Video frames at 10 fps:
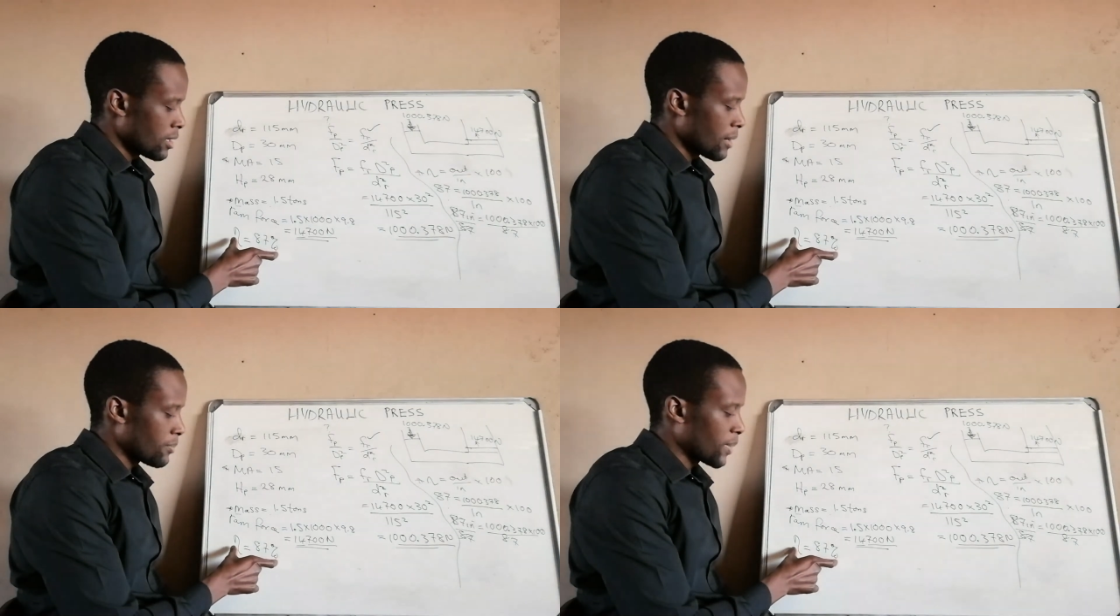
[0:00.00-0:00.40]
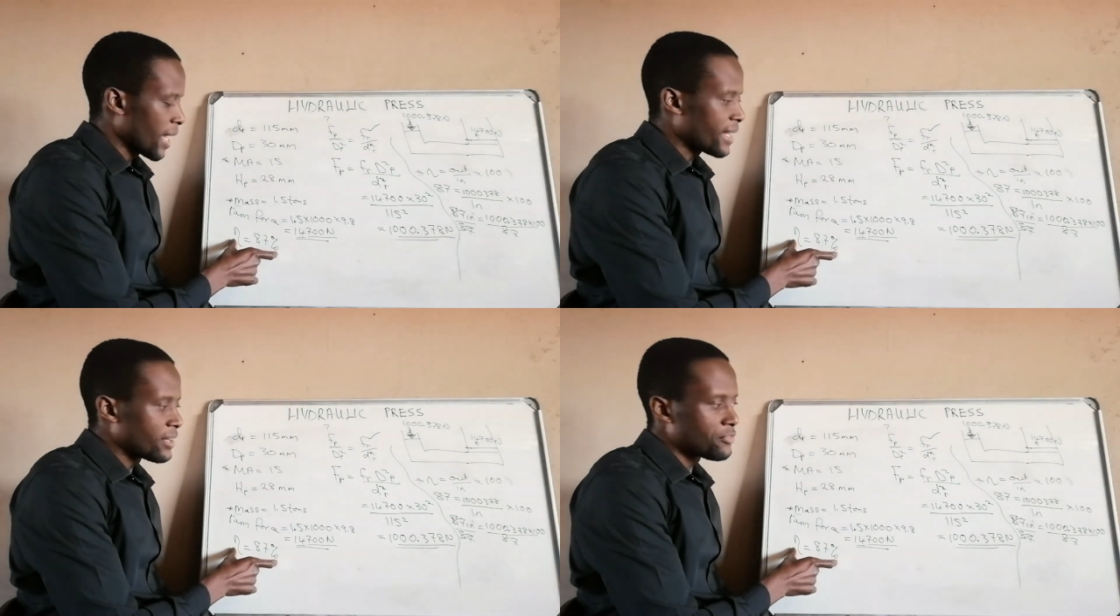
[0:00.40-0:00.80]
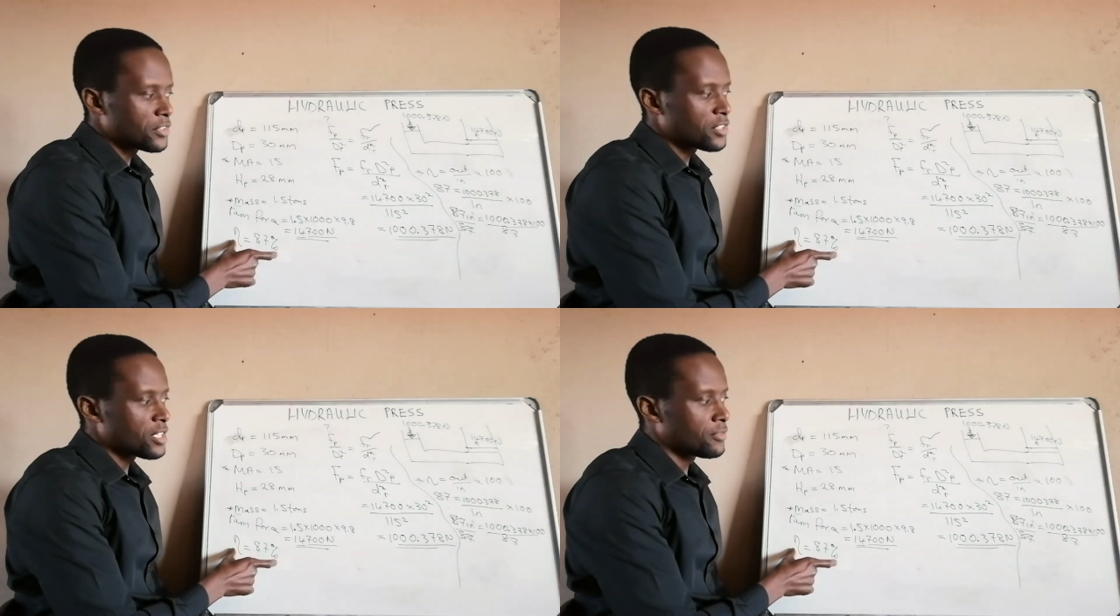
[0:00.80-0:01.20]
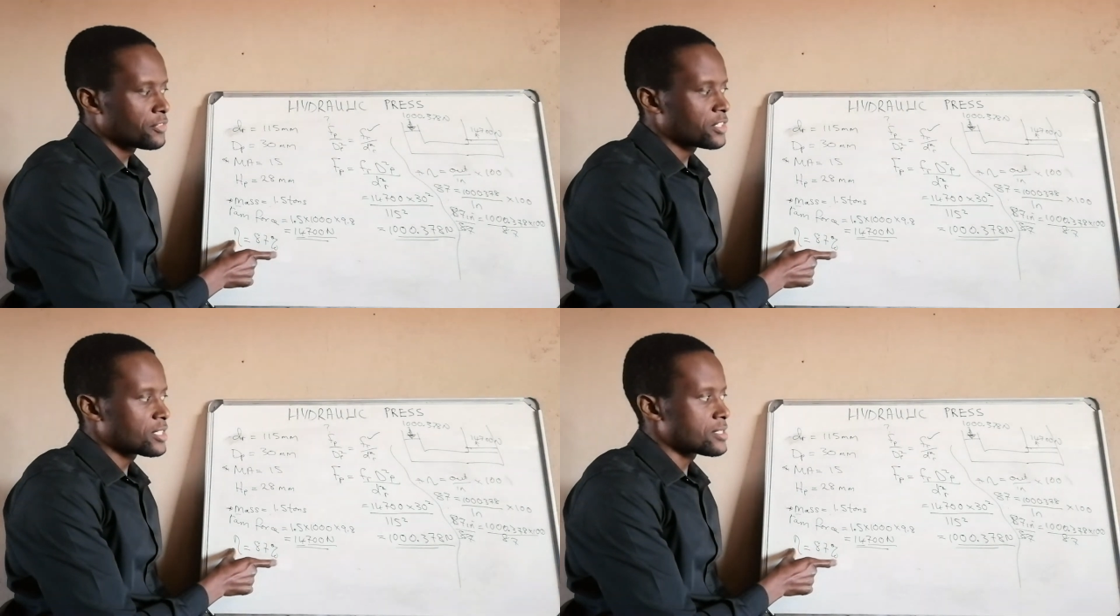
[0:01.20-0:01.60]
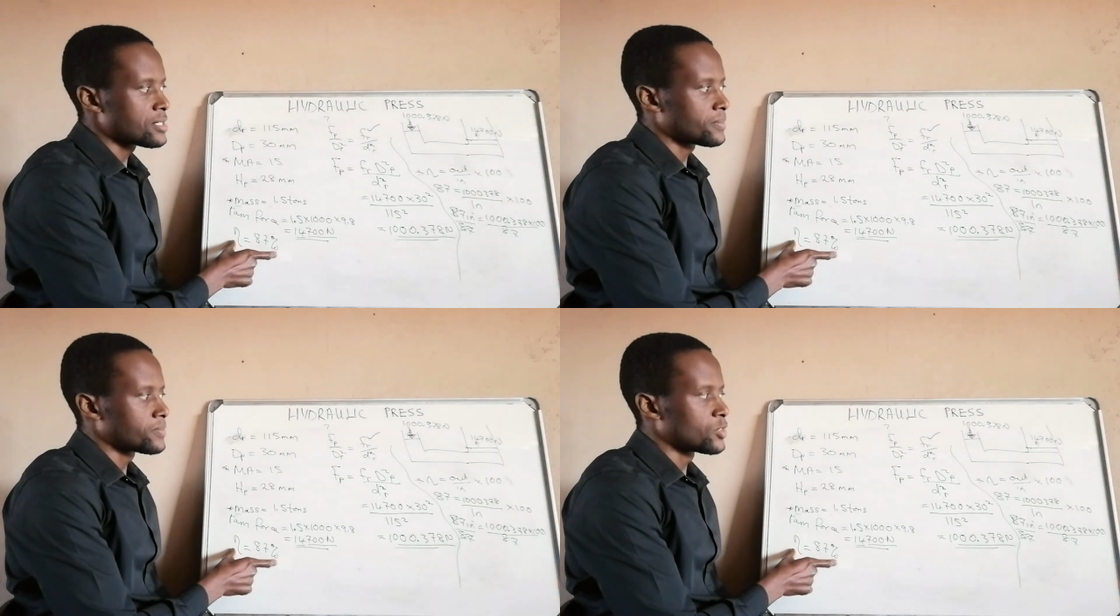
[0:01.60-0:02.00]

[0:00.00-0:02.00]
applying efficiency.